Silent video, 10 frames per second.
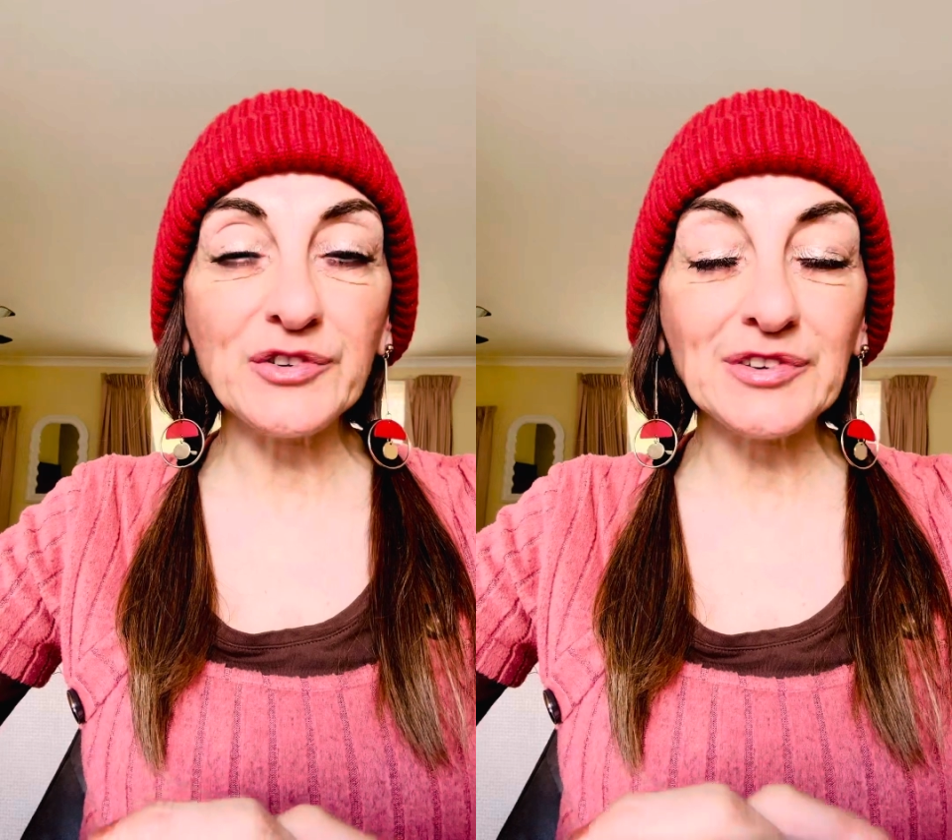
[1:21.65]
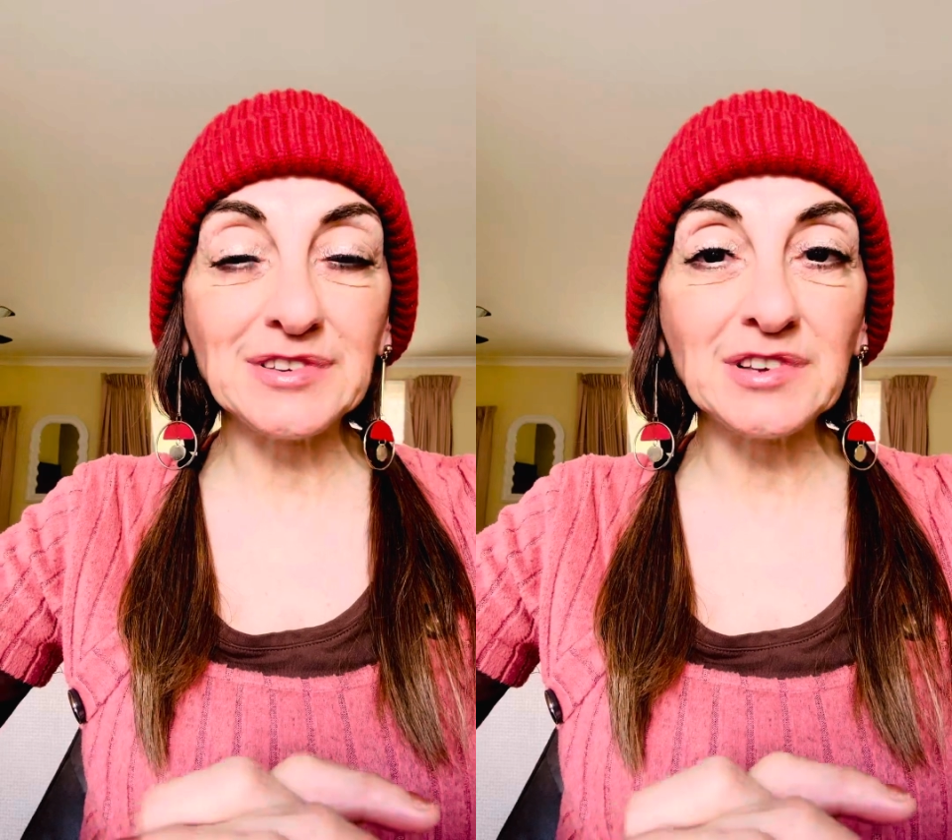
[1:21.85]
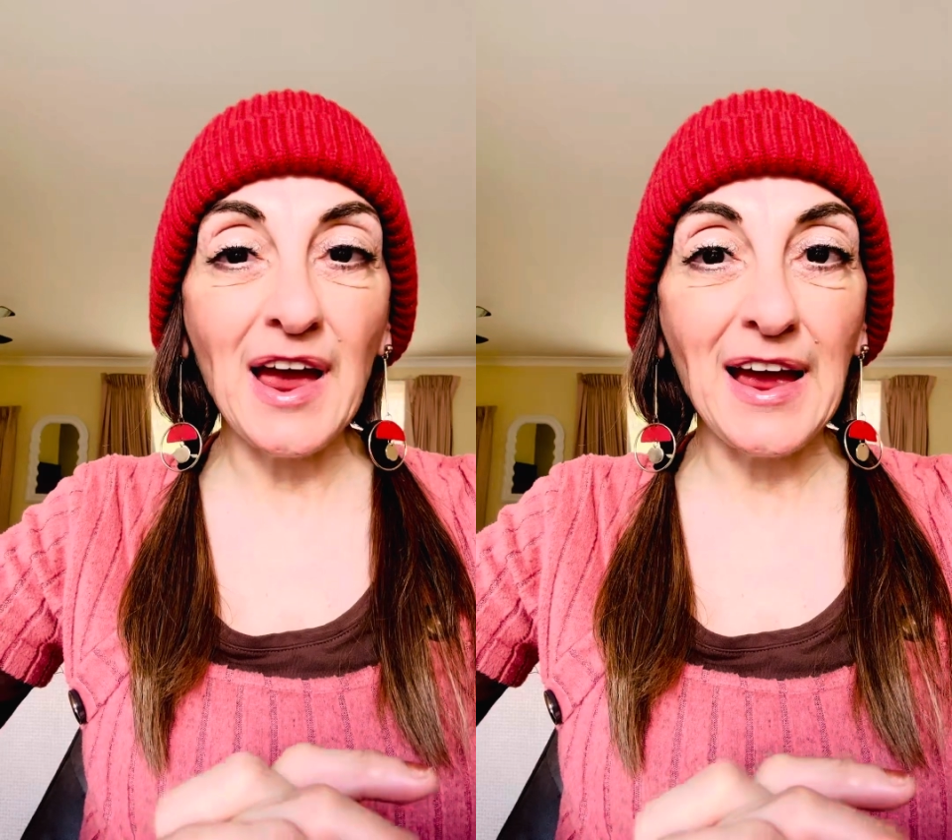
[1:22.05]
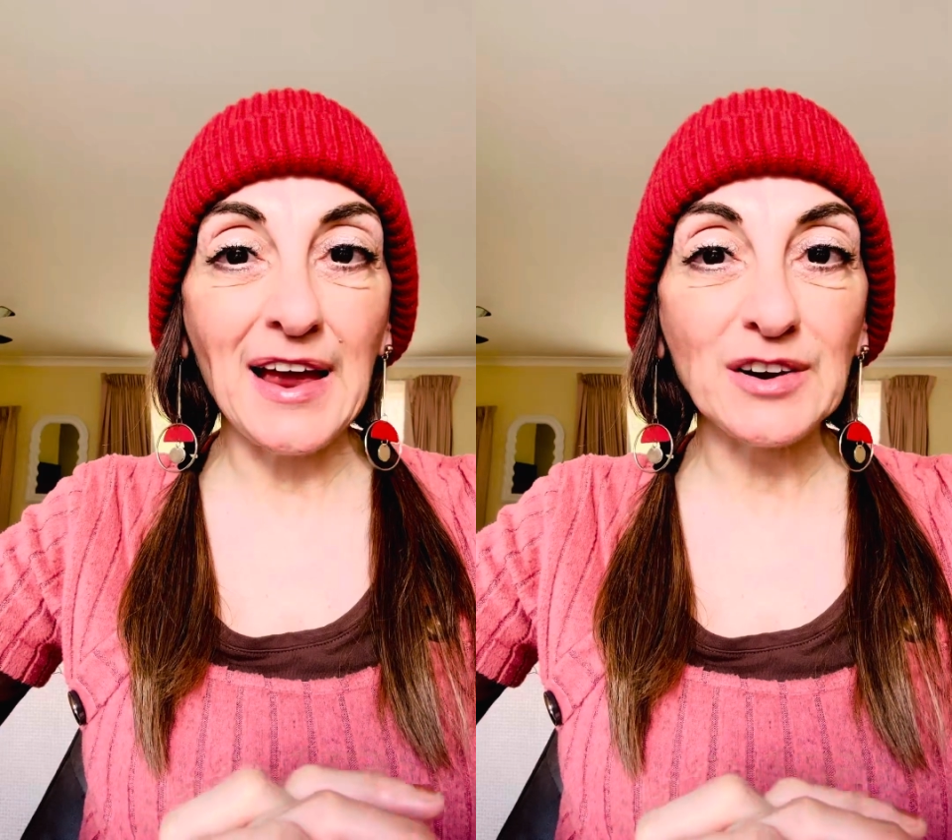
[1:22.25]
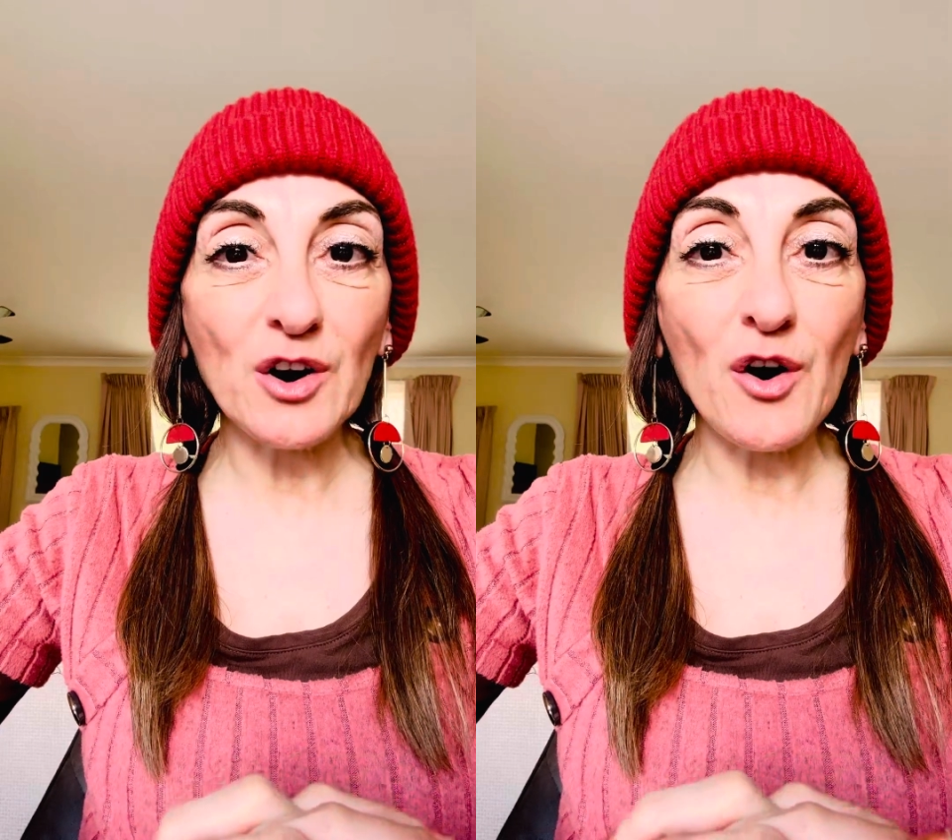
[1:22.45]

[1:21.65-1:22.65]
stand